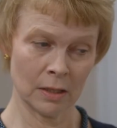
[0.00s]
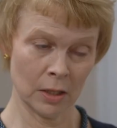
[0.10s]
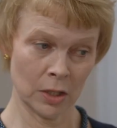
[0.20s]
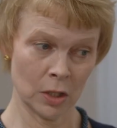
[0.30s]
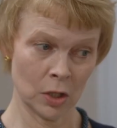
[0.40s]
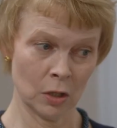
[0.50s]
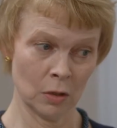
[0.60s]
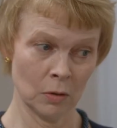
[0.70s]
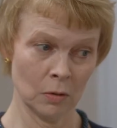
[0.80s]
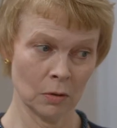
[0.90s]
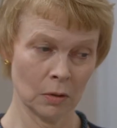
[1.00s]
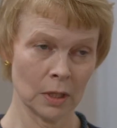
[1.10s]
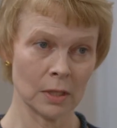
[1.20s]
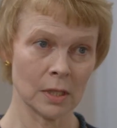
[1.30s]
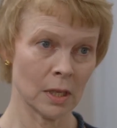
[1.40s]
32,
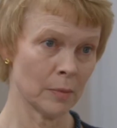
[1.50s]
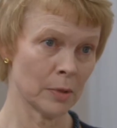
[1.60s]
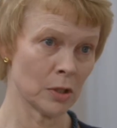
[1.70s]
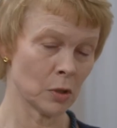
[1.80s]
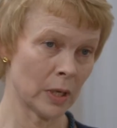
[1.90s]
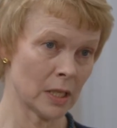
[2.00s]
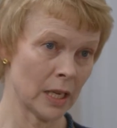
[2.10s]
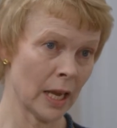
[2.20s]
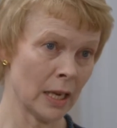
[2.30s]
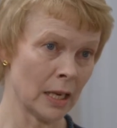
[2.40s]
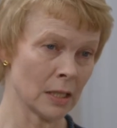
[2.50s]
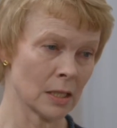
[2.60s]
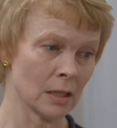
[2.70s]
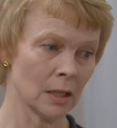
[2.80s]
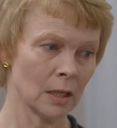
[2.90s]
and Simon's
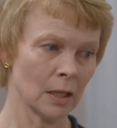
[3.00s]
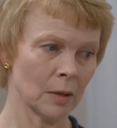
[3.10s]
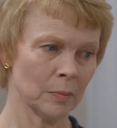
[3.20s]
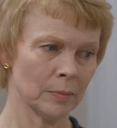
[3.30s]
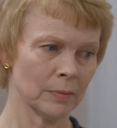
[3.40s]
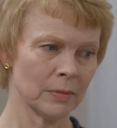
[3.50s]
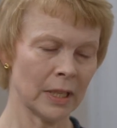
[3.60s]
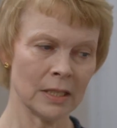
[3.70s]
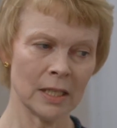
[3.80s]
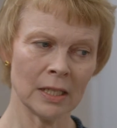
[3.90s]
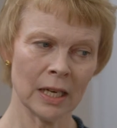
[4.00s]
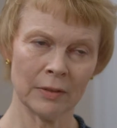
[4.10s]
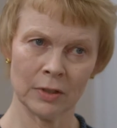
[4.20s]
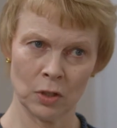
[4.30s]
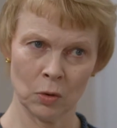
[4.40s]
28. They did
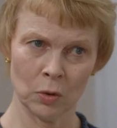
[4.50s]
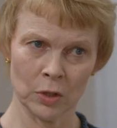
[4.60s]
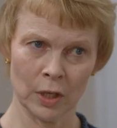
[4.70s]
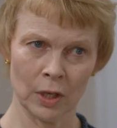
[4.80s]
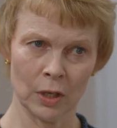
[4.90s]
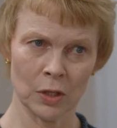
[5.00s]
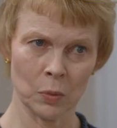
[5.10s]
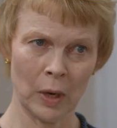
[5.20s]
have a daughter as